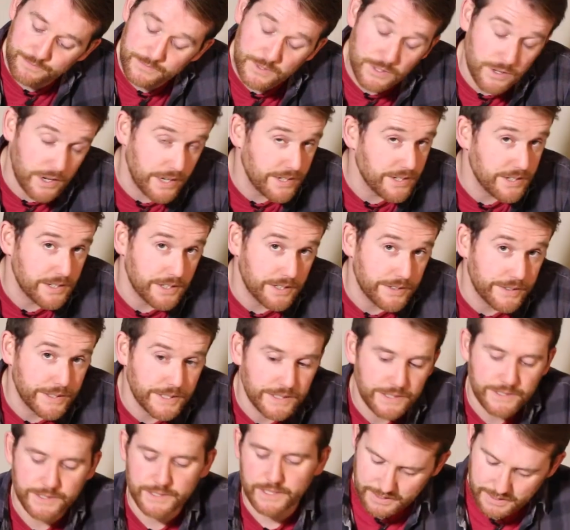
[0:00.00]
It's a great
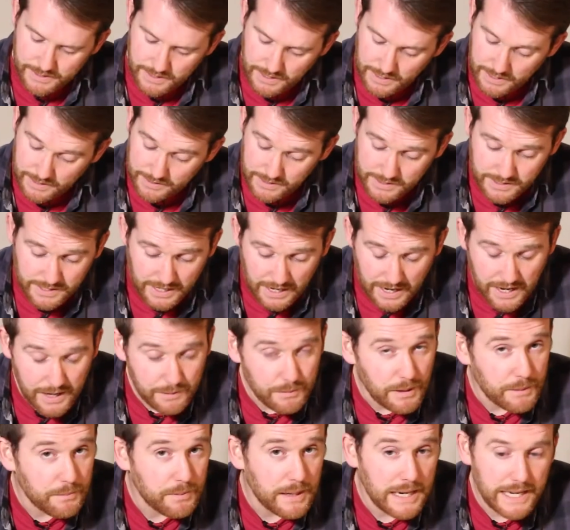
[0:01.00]
series. This
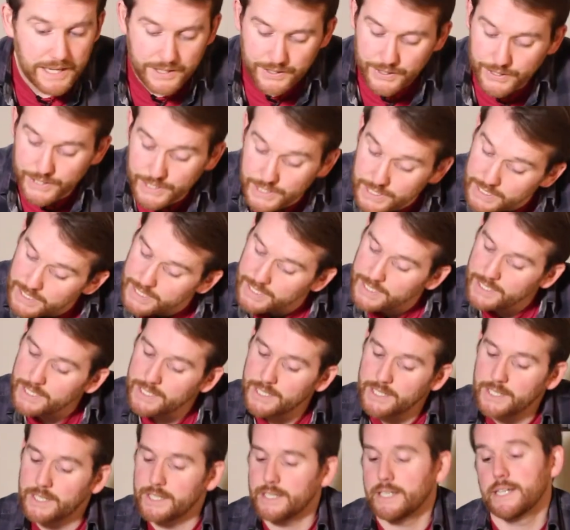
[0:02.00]
game I played
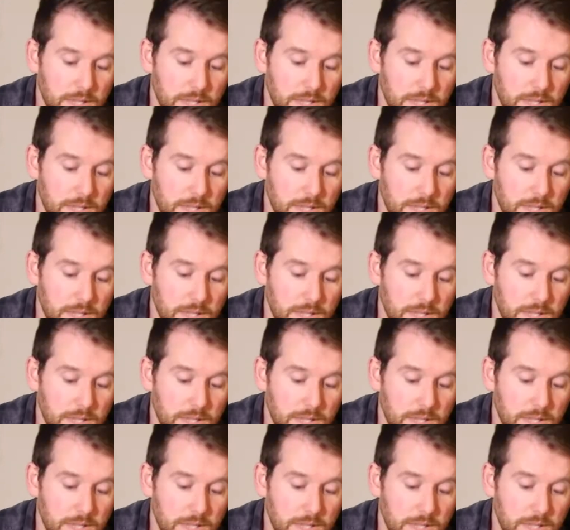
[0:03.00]
earlier,